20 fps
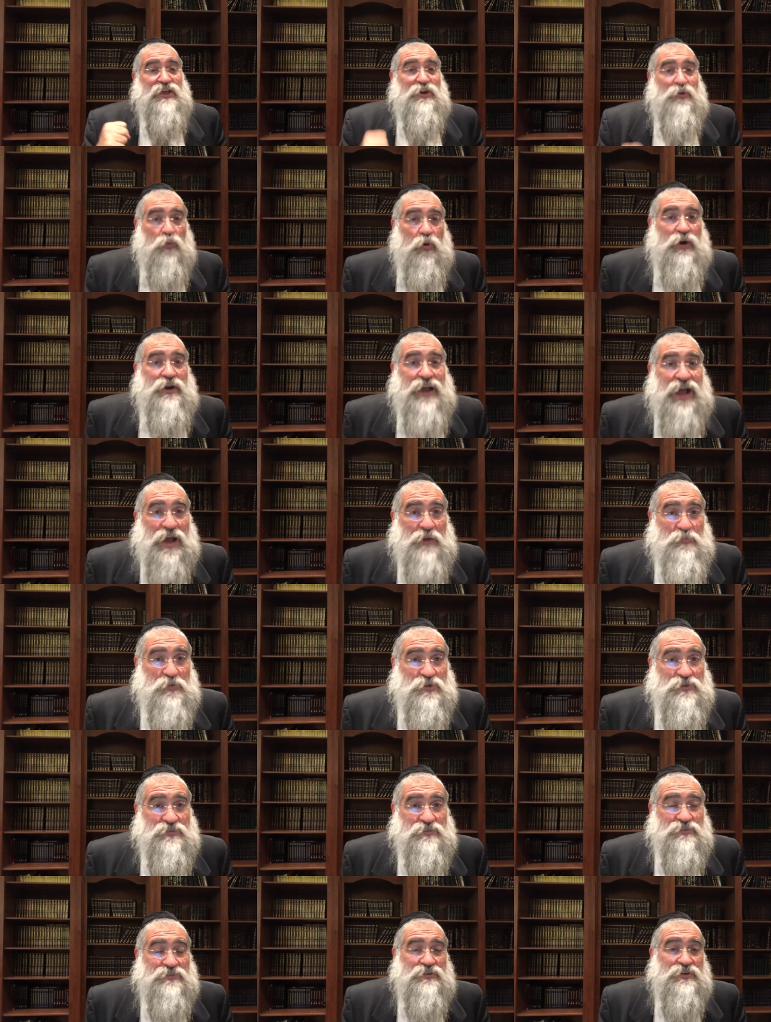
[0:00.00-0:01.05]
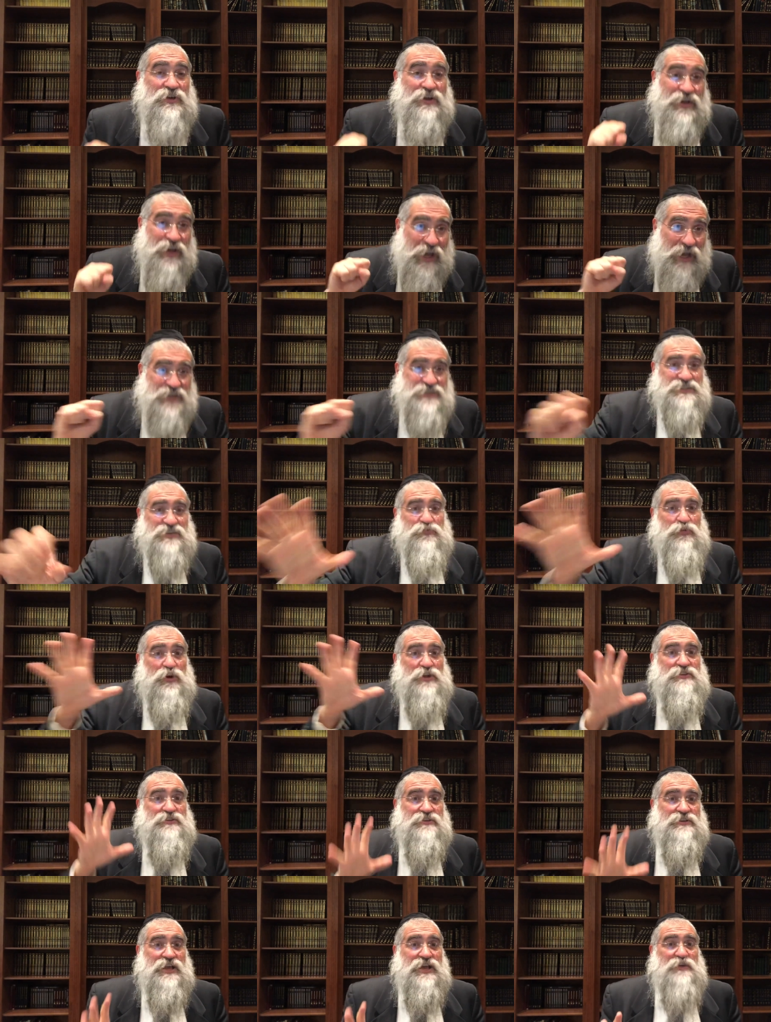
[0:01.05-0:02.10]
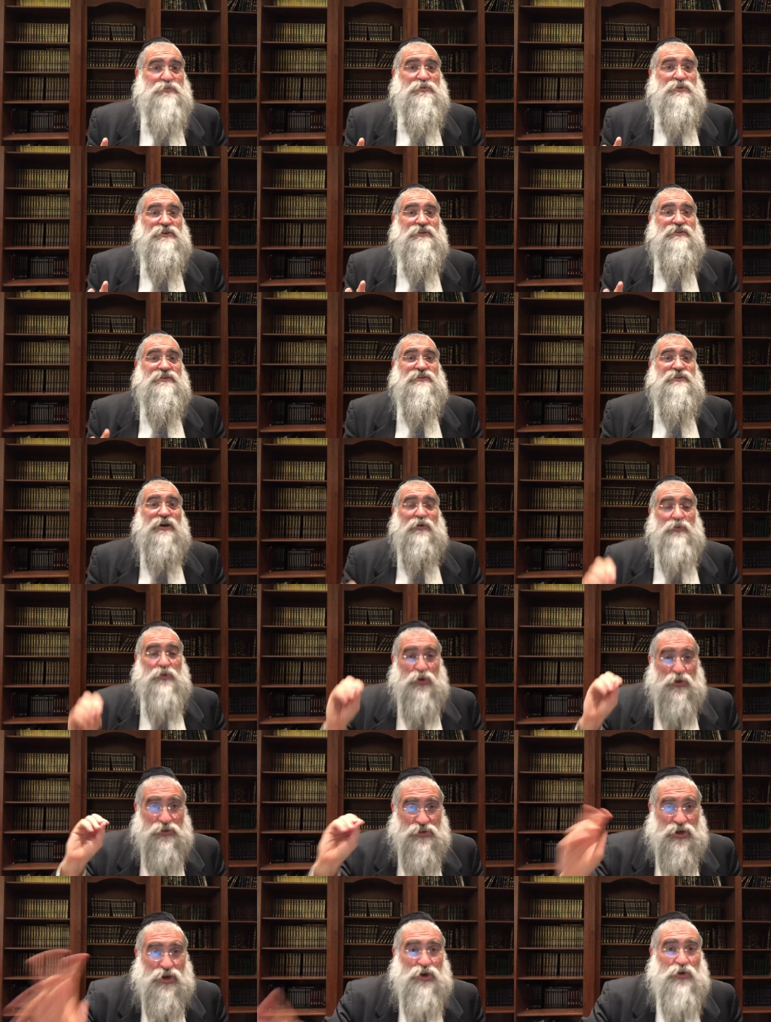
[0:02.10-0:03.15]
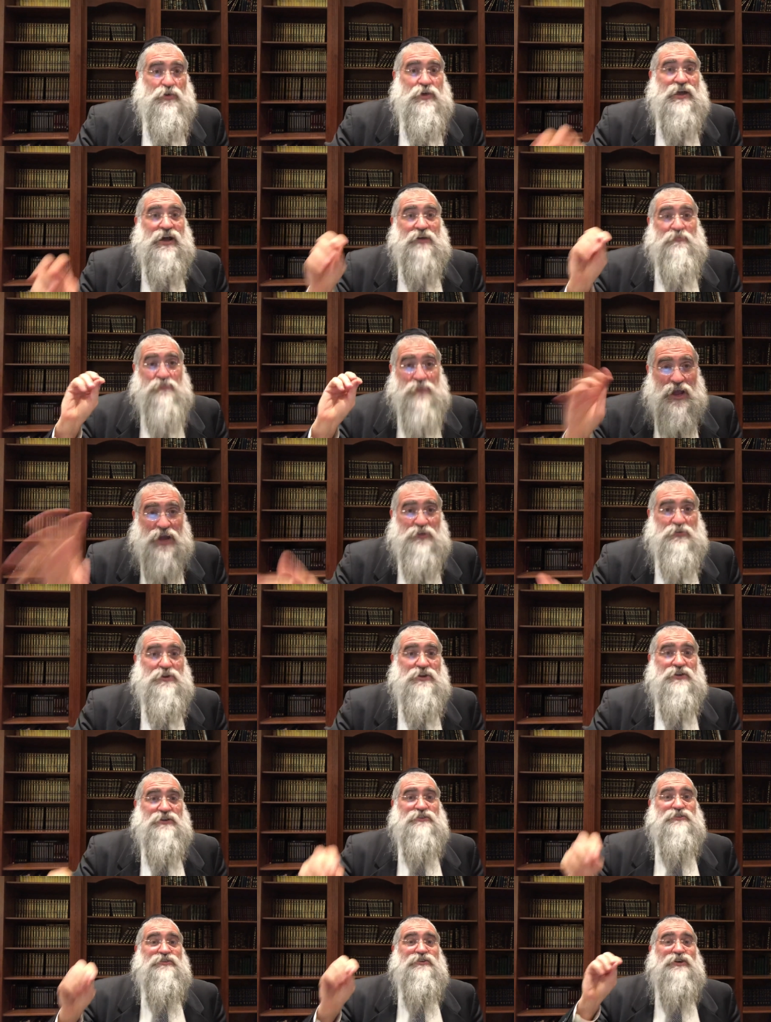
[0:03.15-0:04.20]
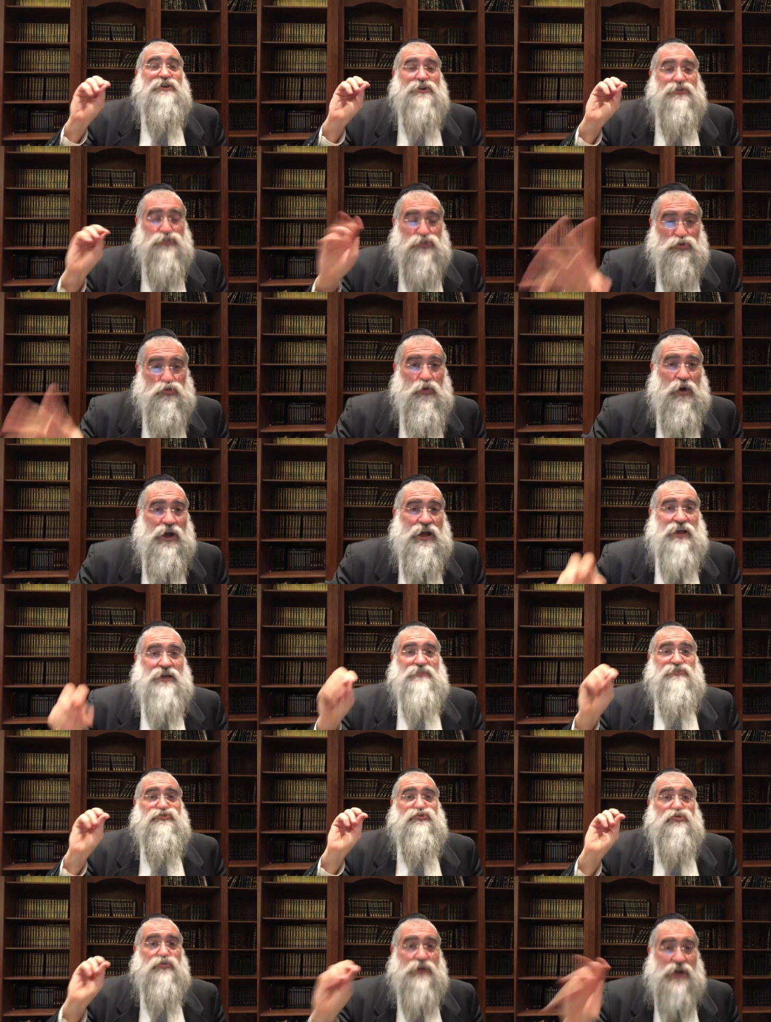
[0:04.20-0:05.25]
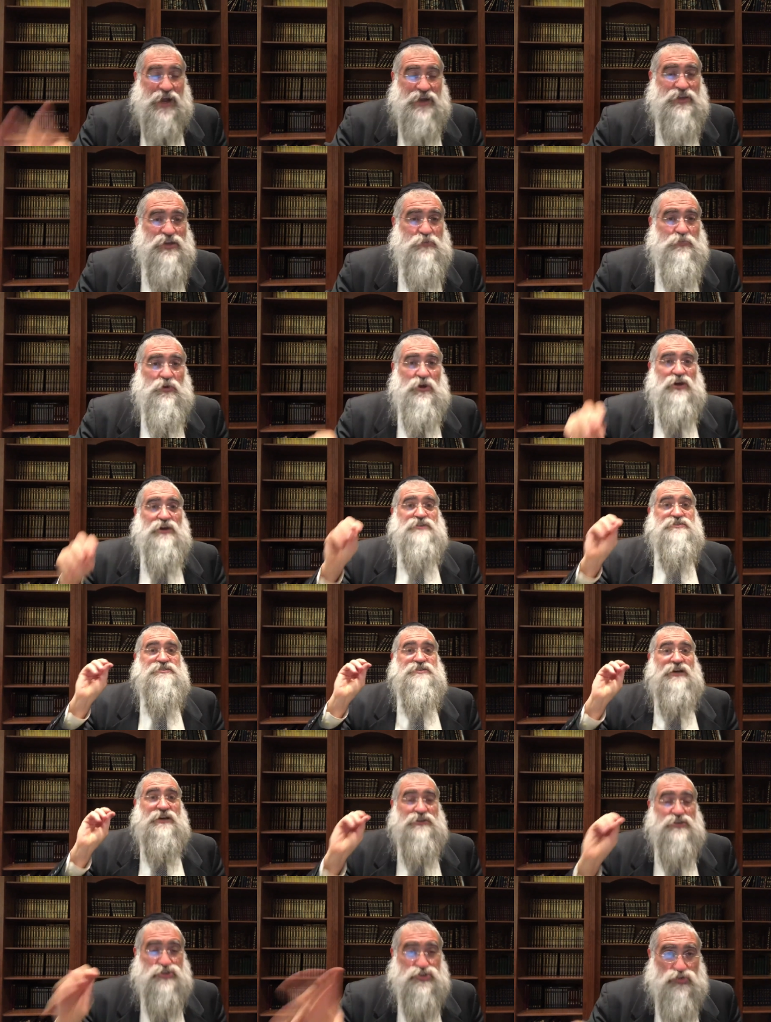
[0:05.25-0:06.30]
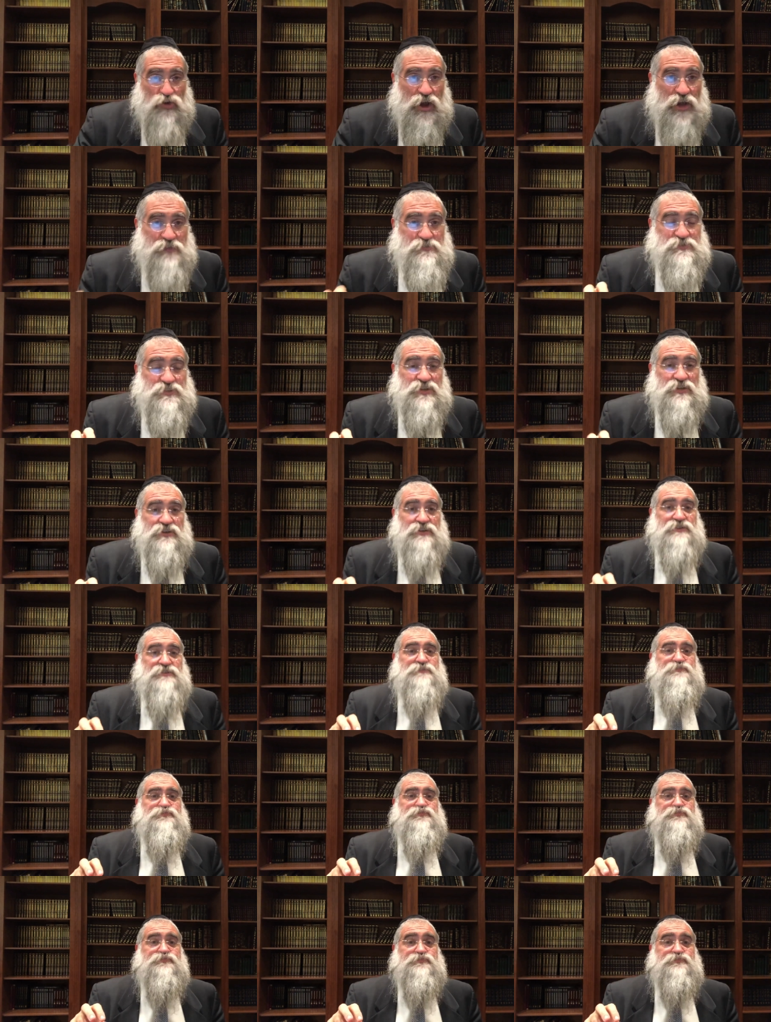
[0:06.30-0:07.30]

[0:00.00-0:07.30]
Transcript: What happened? Esav went to Laban. We all know he got married, two wives, two concubines, he had the tribes there,